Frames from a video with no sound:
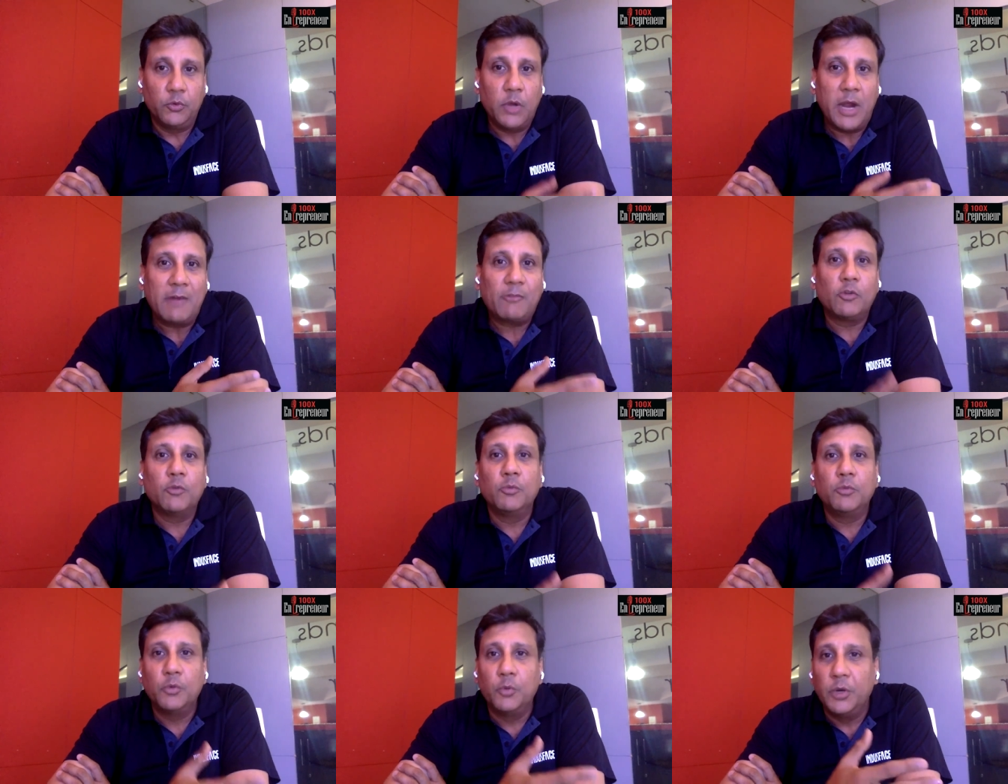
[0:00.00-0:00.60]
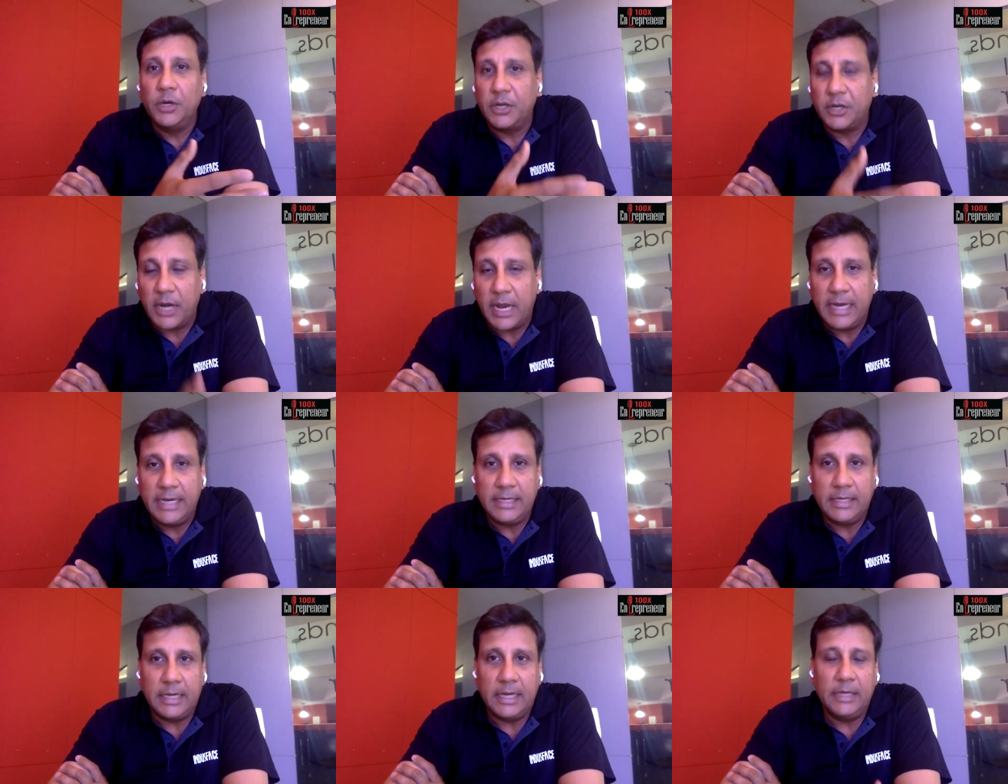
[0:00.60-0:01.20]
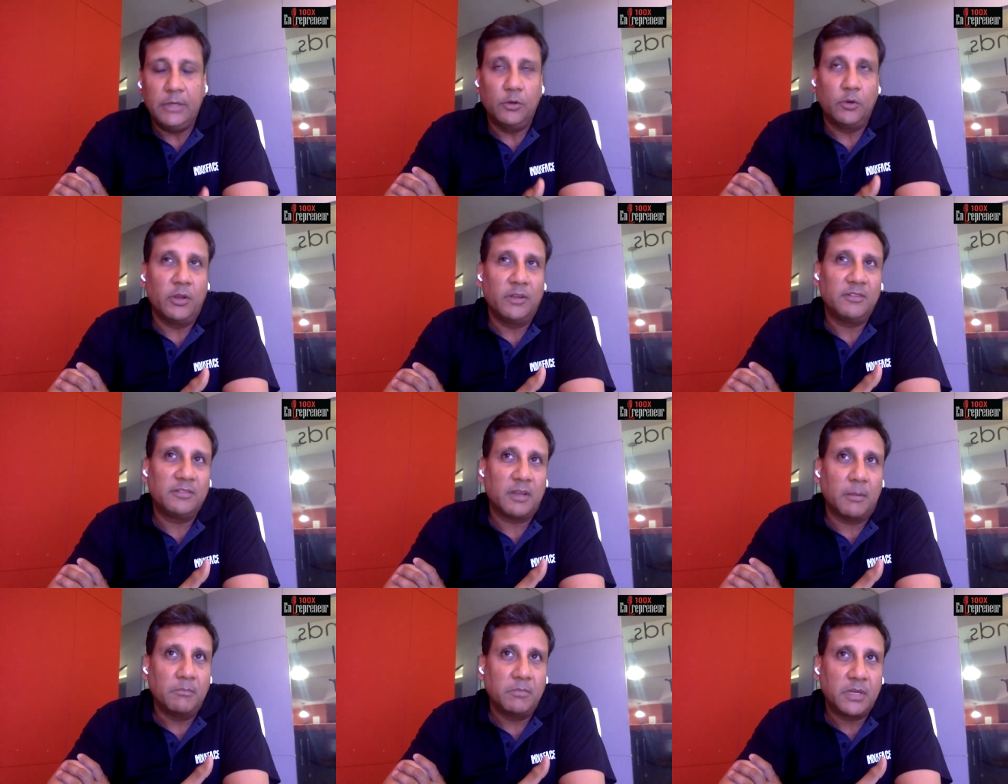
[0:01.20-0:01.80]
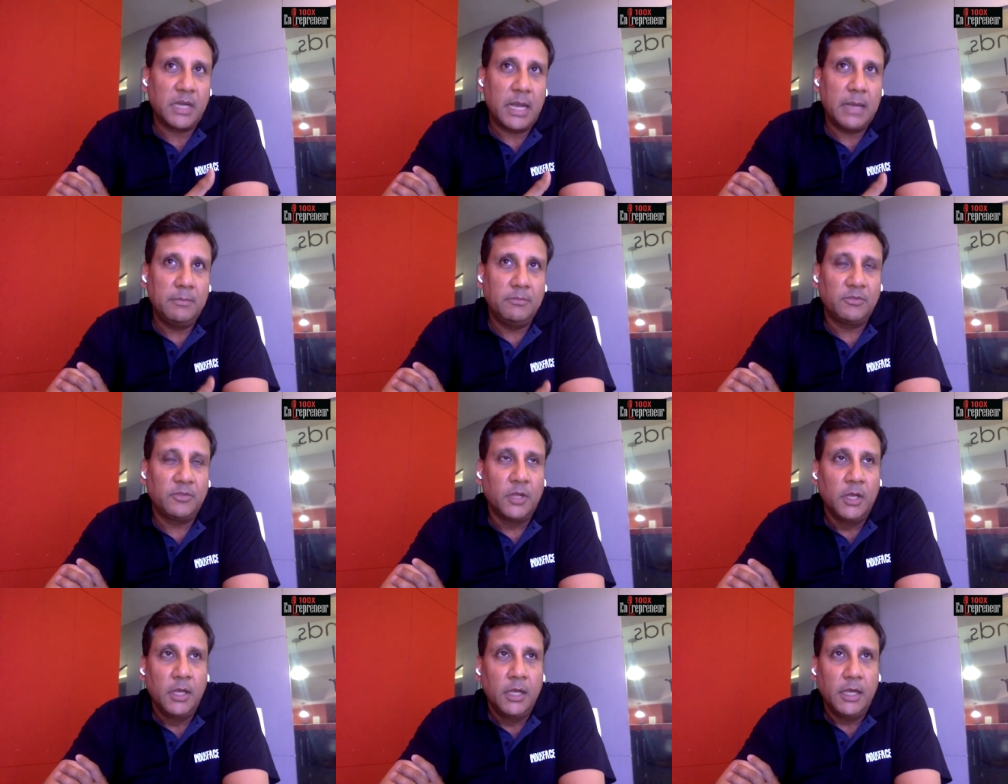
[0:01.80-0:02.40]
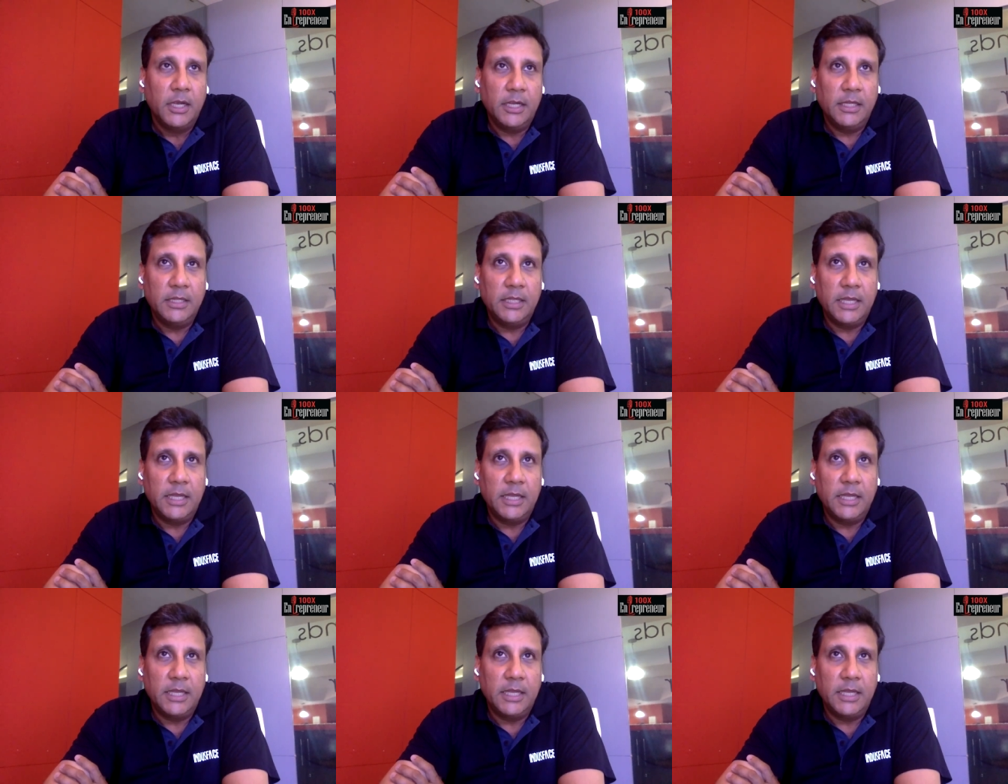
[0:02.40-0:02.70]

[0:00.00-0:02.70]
So you have to do it right. And sometimes